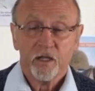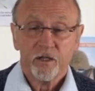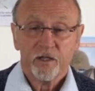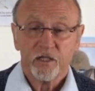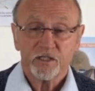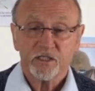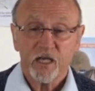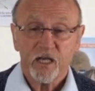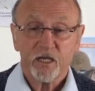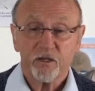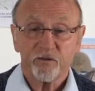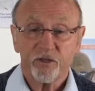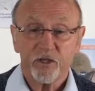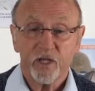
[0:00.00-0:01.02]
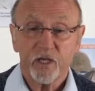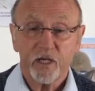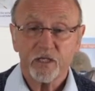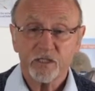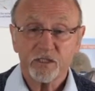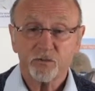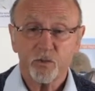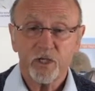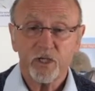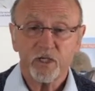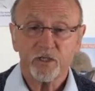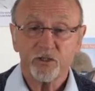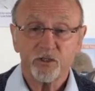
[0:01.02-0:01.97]
The second thing is we
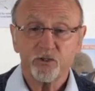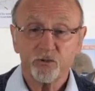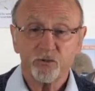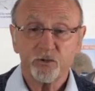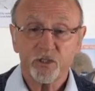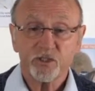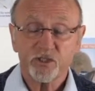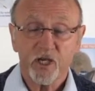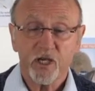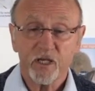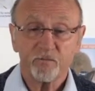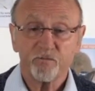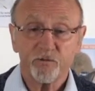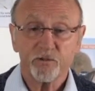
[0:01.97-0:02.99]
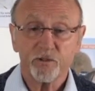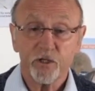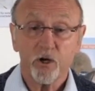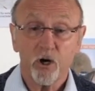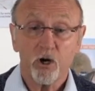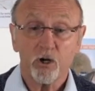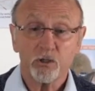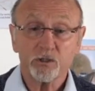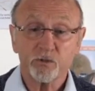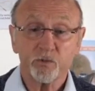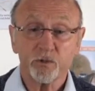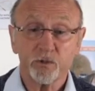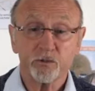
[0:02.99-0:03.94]
can do the same for your
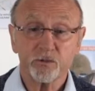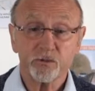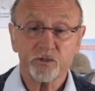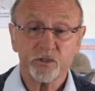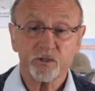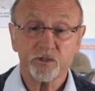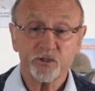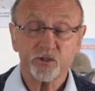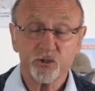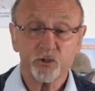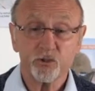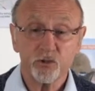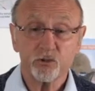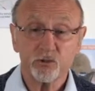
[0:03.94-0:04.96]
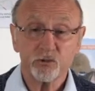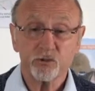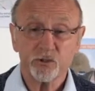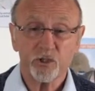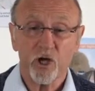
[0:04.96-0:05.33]
hospitals and schools